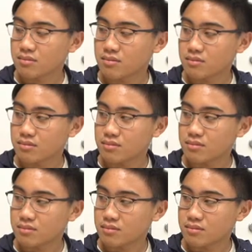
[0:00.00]

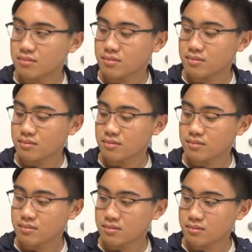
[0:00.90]

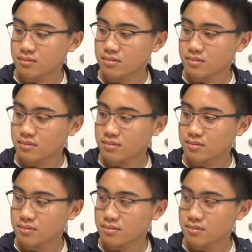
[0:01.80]

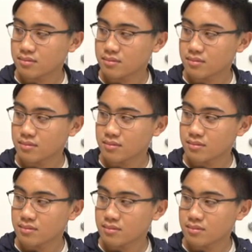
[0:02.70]

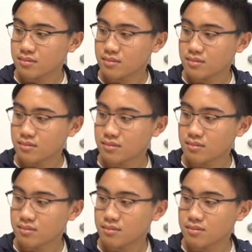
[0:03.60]

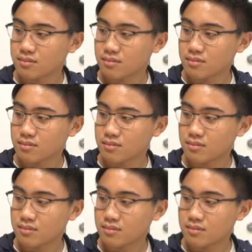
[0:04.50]

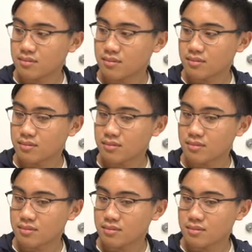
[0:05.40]

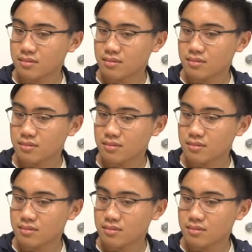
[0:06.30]
(silent)